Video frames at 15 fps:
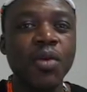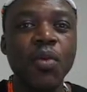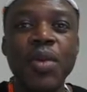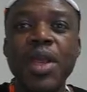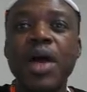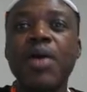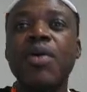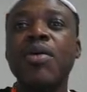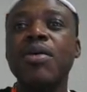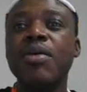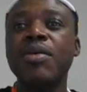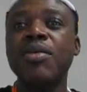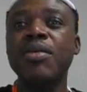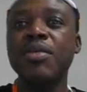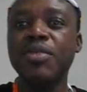we are
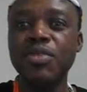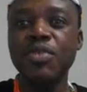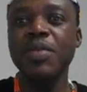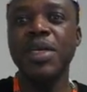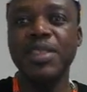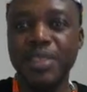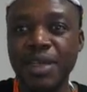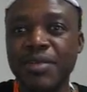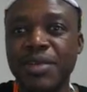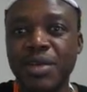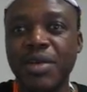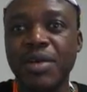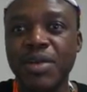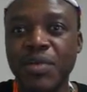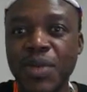all humans
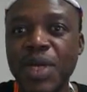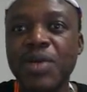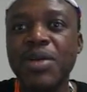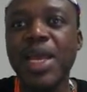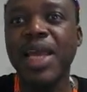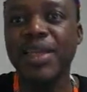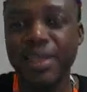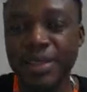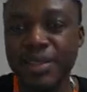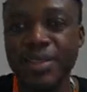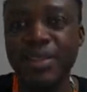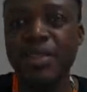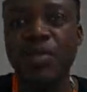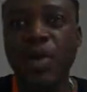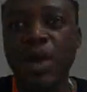after all. We are connected in